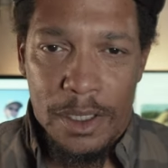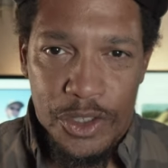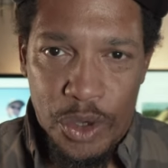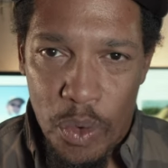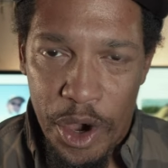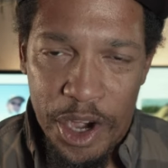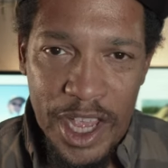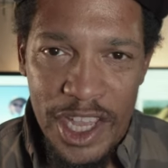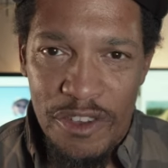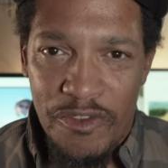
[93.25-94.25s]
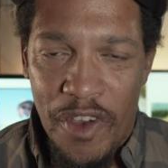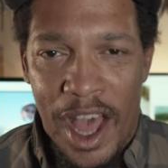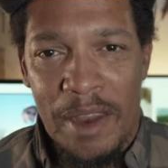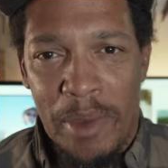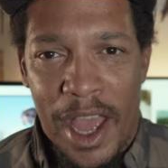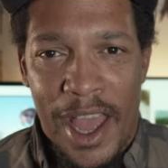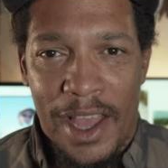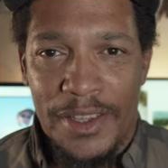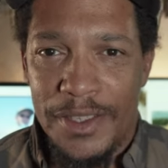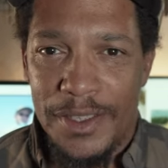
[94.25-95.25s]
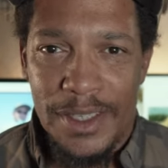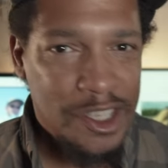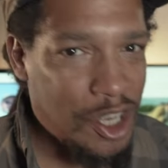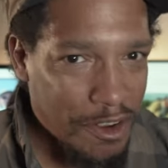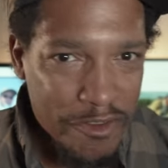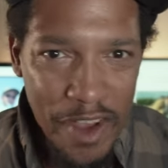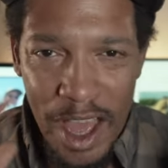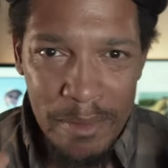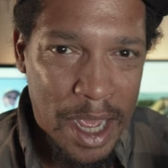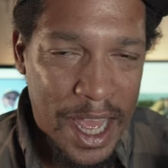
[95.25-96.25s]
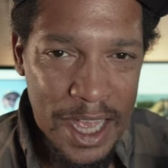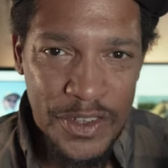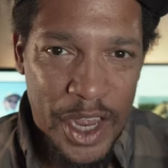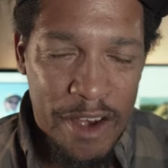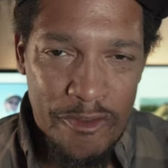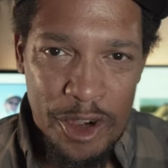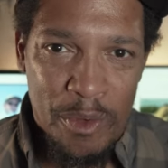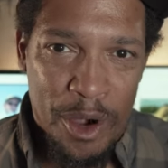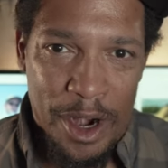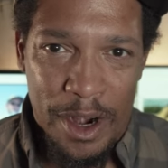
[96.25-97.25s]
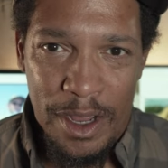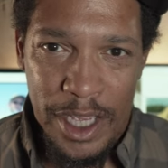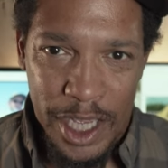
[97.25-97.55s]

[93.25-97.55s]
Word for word: So where can you find bass? You can find bass everywhere.